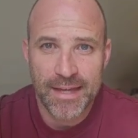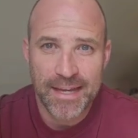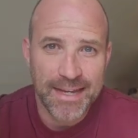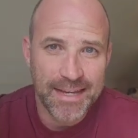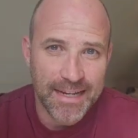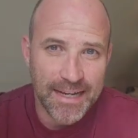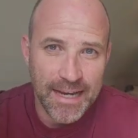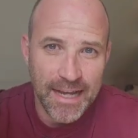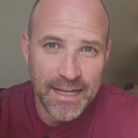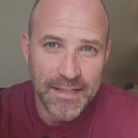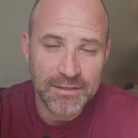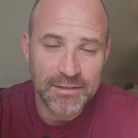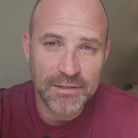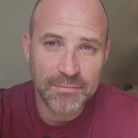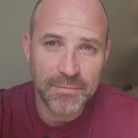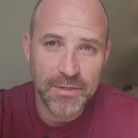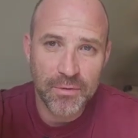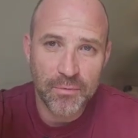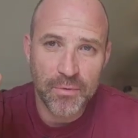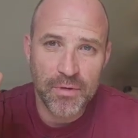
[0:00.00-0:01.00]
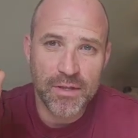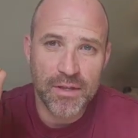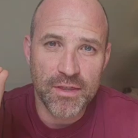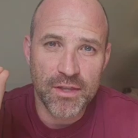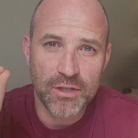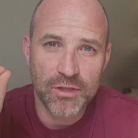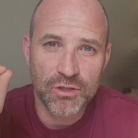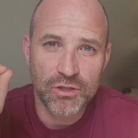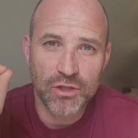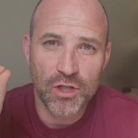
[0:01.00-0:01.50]
Enlightenment was at
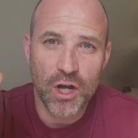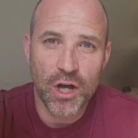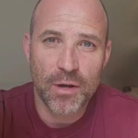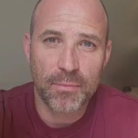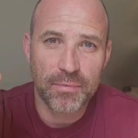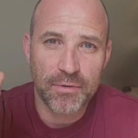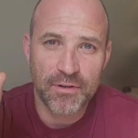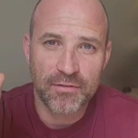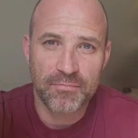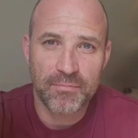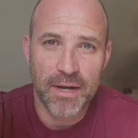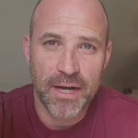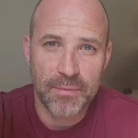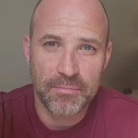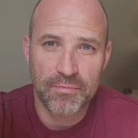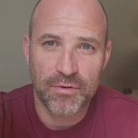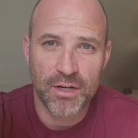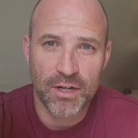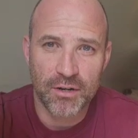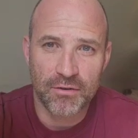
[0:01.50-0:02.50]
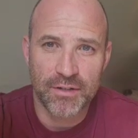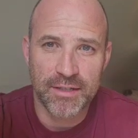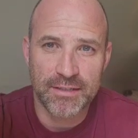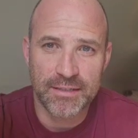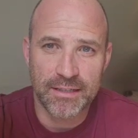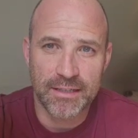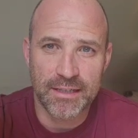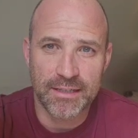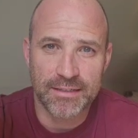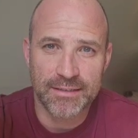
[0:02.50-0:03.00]
the top of my
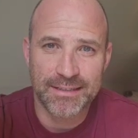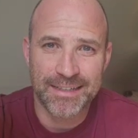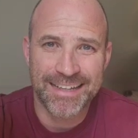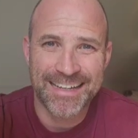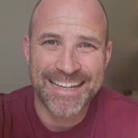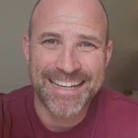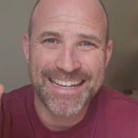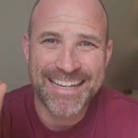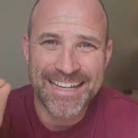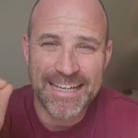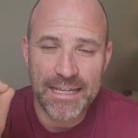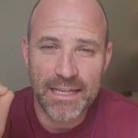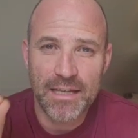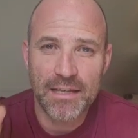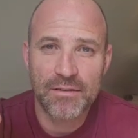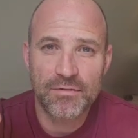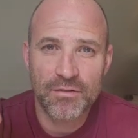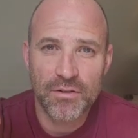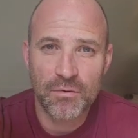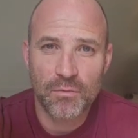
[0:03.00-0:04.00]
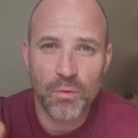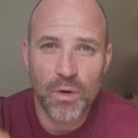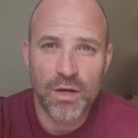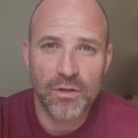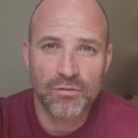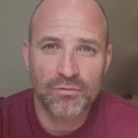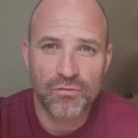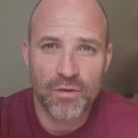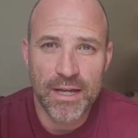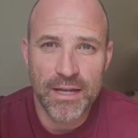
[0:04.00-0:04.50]
priority list, even
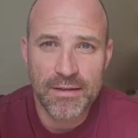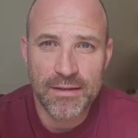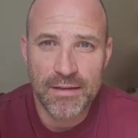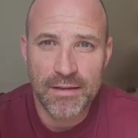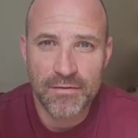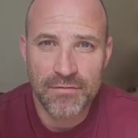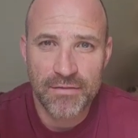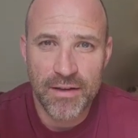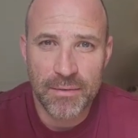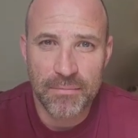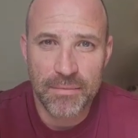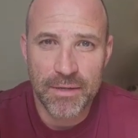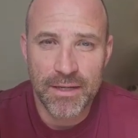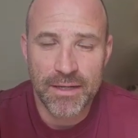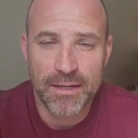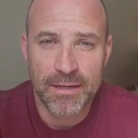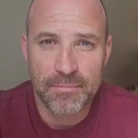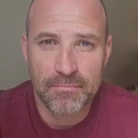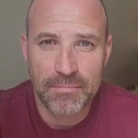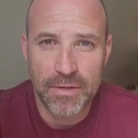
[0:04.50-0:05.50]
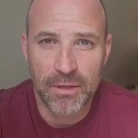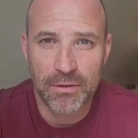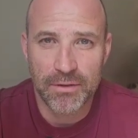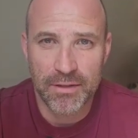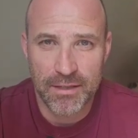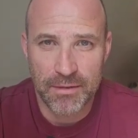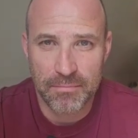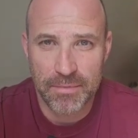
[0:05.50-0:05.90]
whilst raising a family and building a